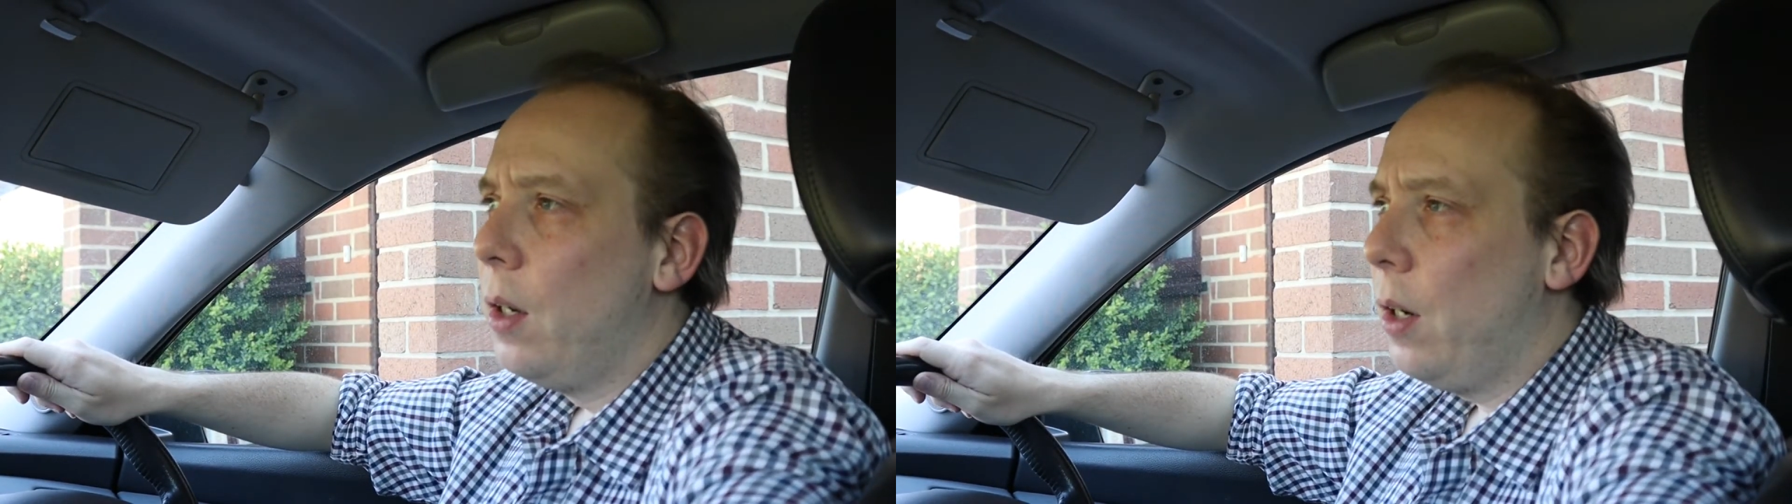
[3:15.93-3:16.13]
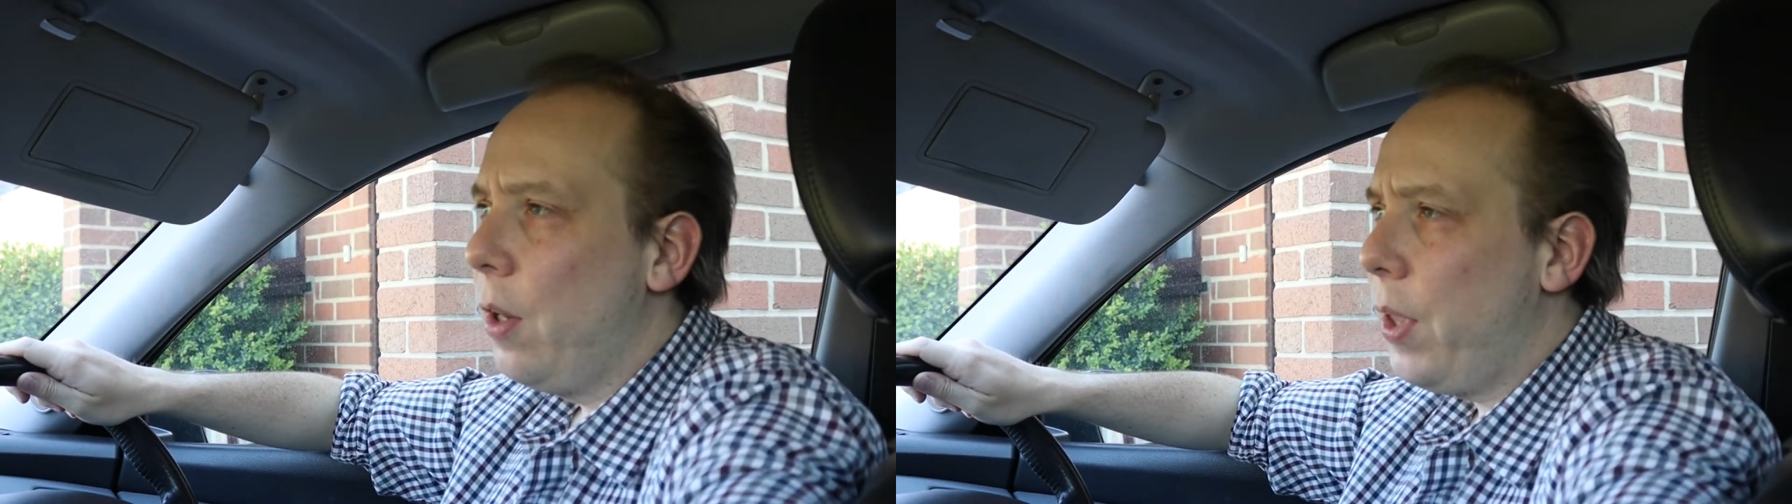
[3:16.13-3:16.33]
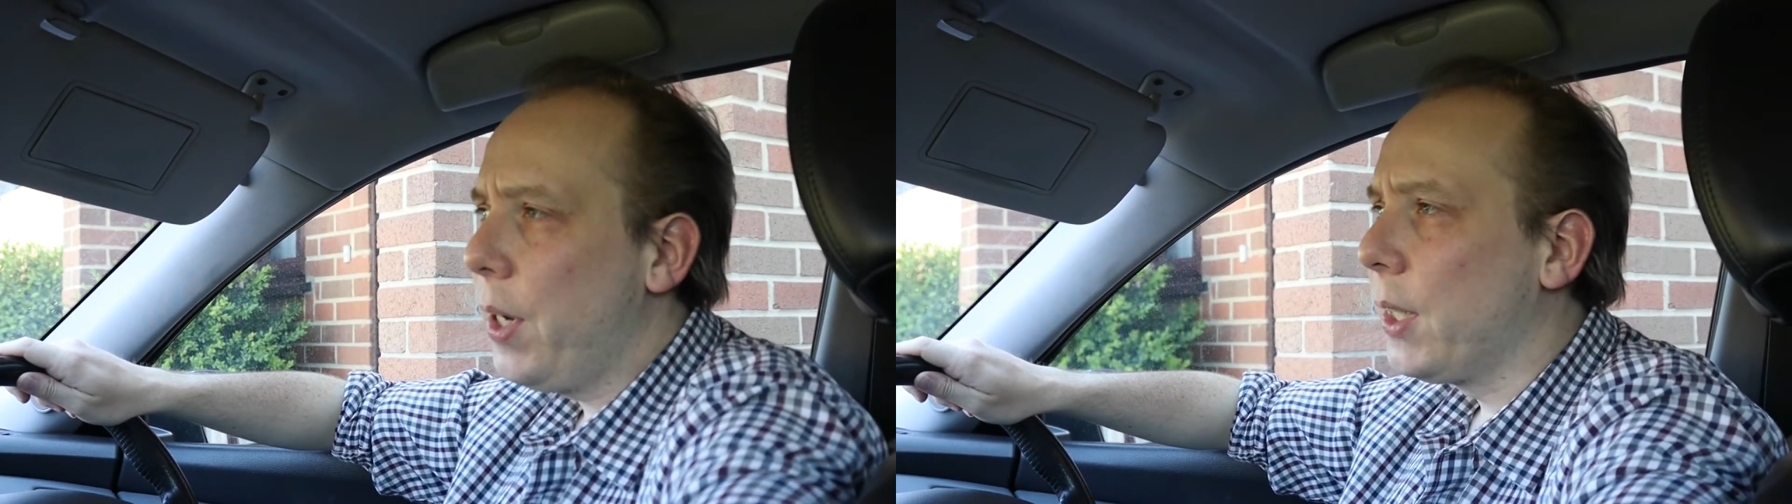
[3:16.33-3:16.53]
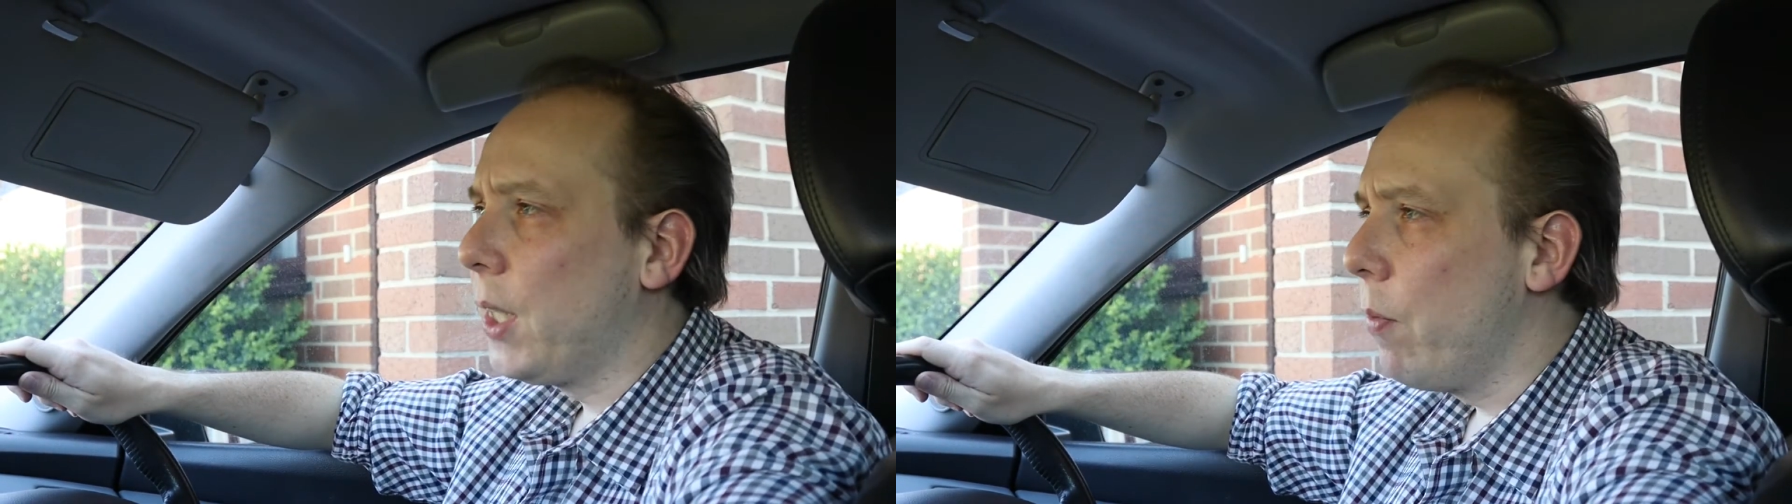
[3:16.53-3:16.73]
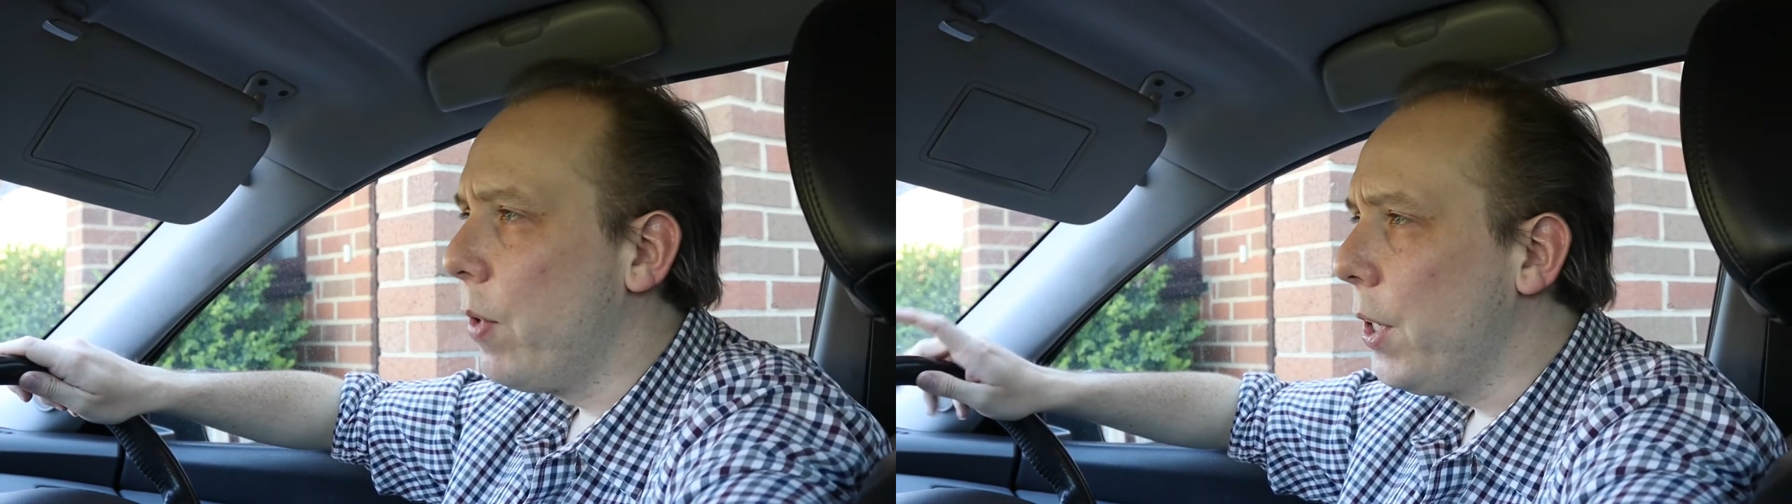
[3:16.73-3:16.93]
I think that's
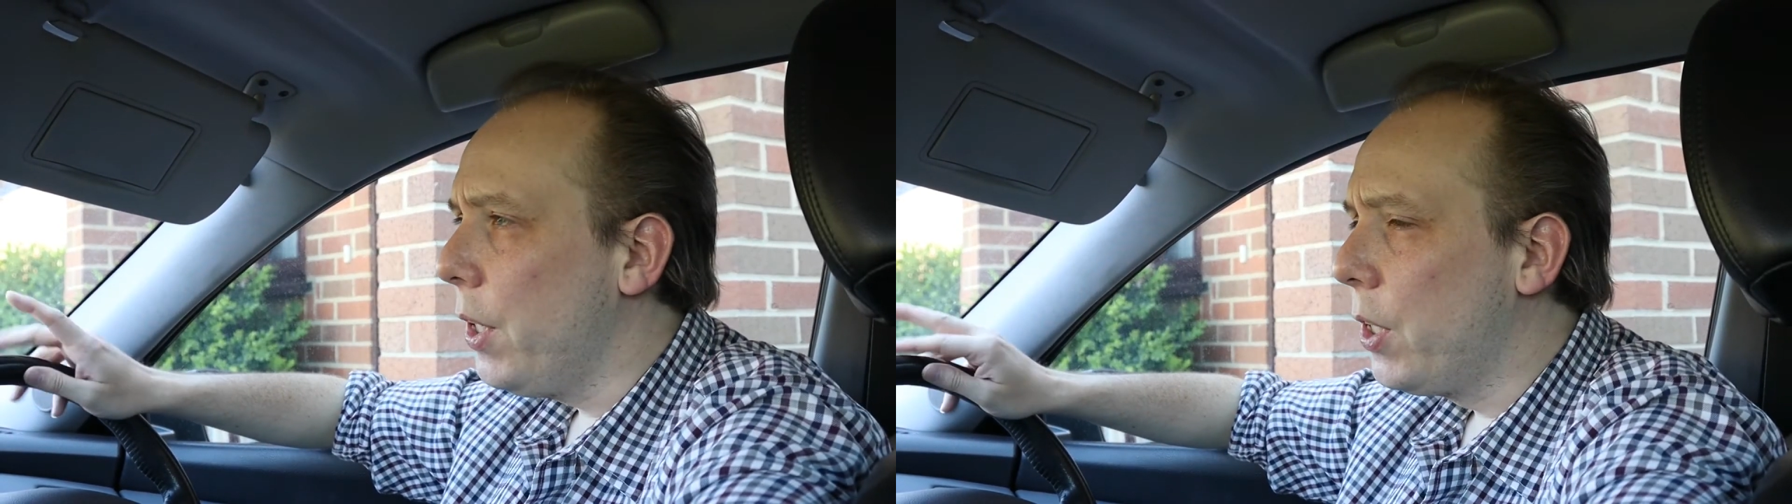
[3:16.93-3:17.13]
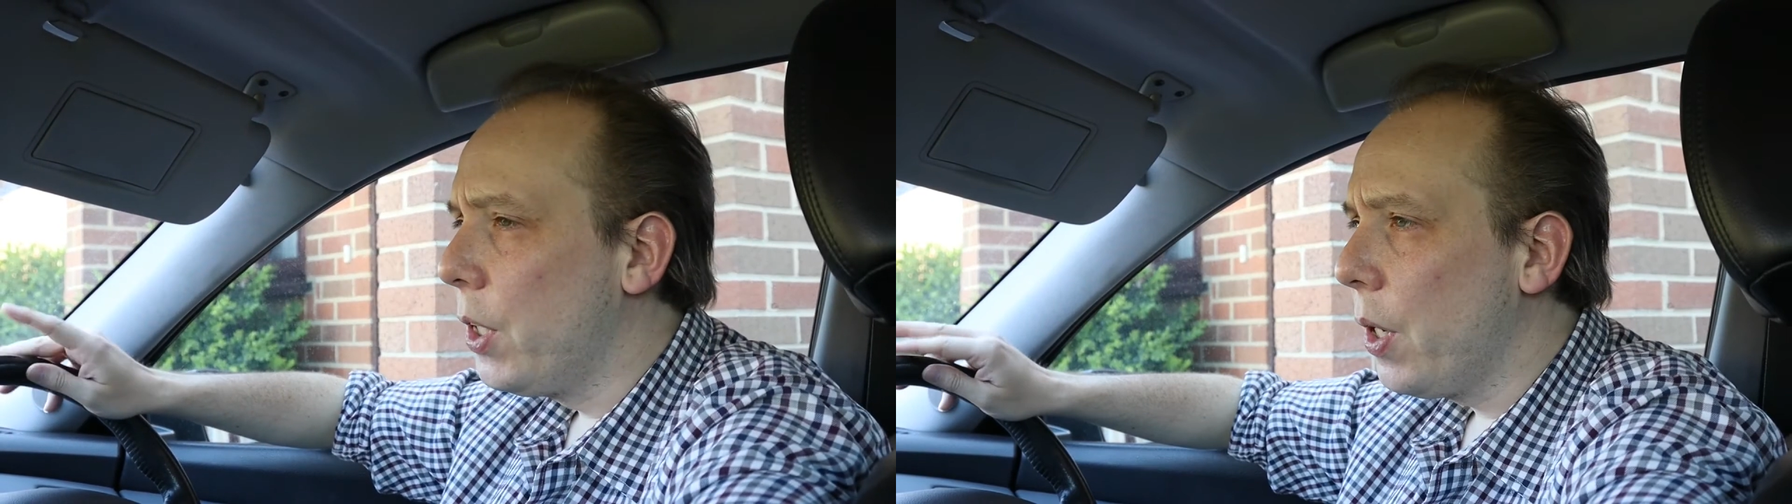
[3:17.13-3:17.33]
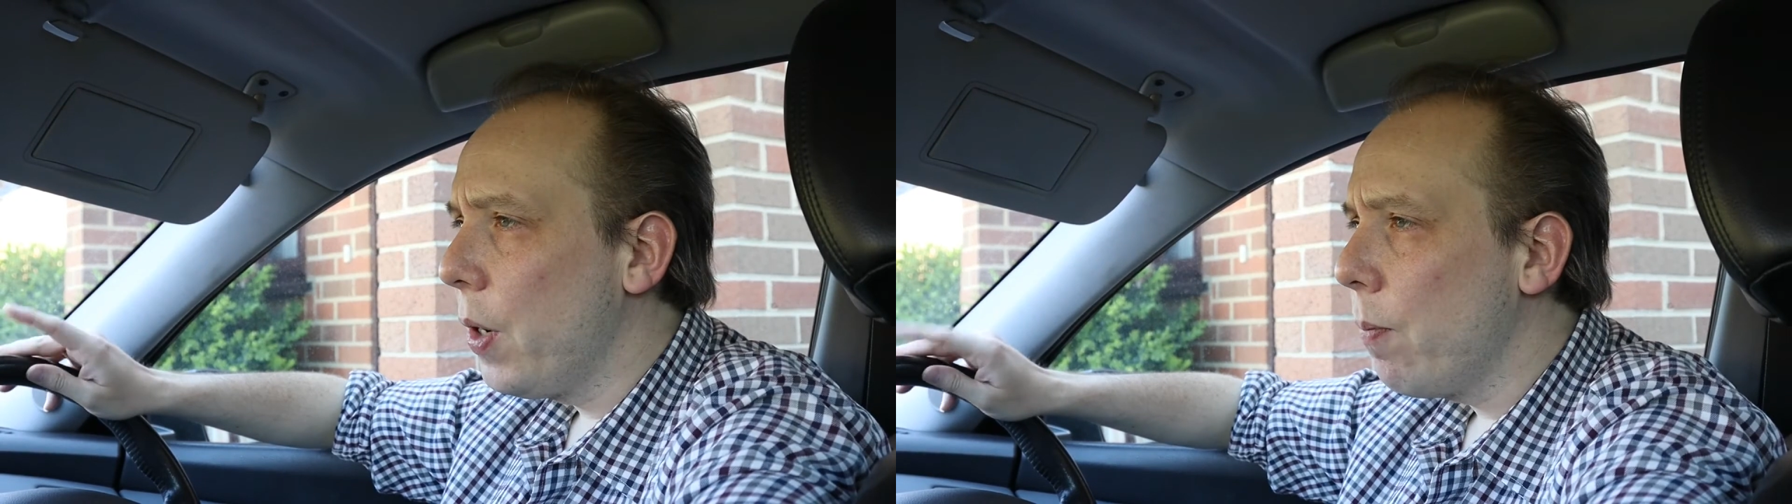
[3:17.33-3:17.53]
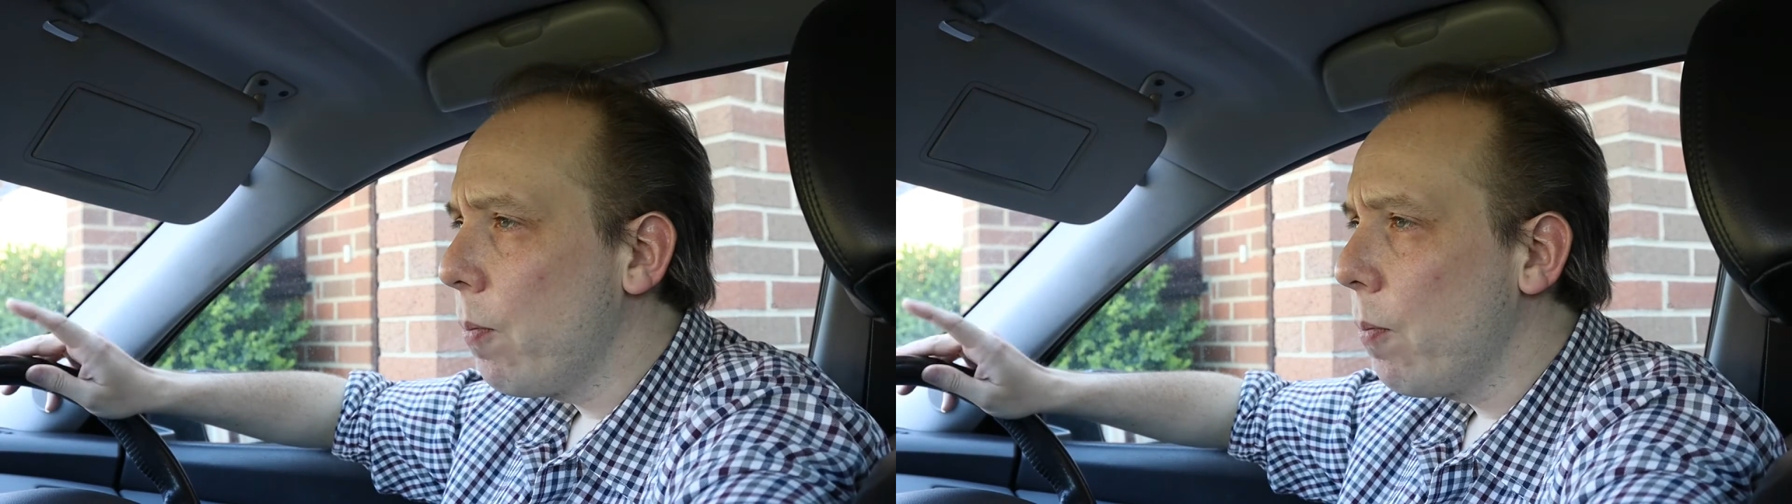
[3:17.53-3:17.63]
everything you need to know.